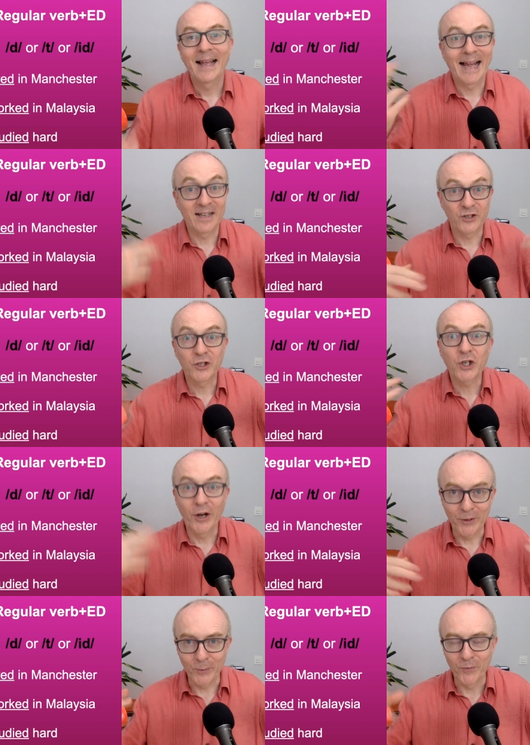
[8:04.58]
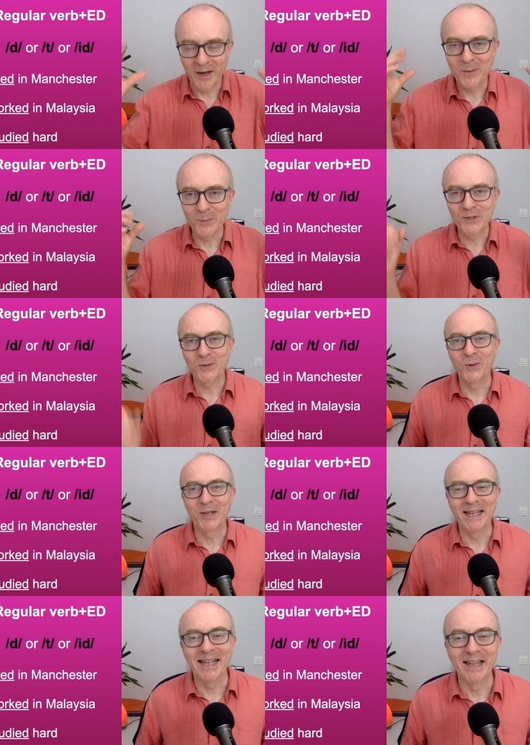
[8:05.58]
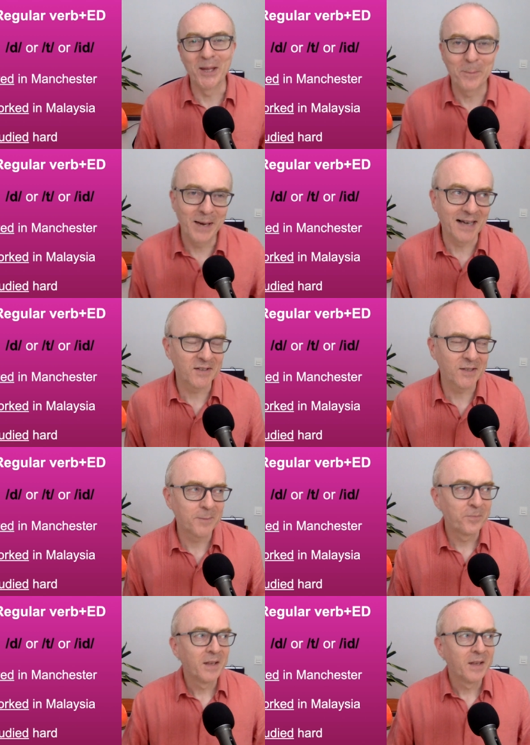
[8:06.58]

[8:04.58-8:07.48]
As a child, right? We're talking in the past.